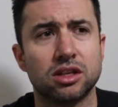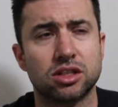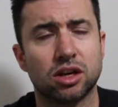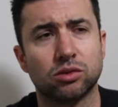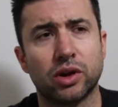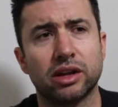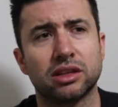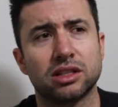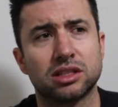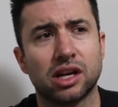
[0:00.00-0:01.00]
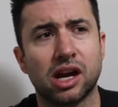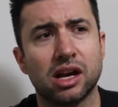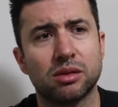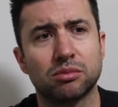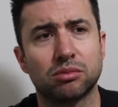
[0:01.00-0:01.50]
So around this
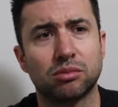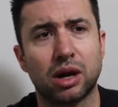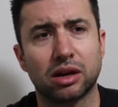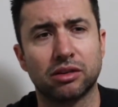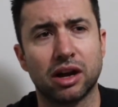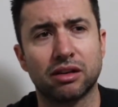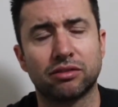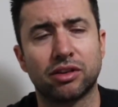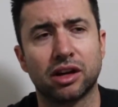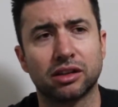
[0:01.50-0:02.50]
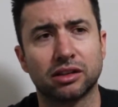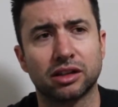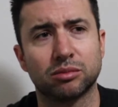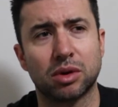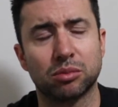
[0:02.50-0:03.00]
time, my grandfather
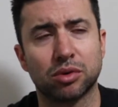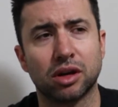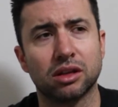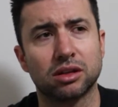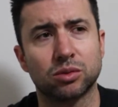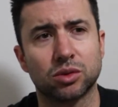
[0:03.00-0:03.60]
and my brother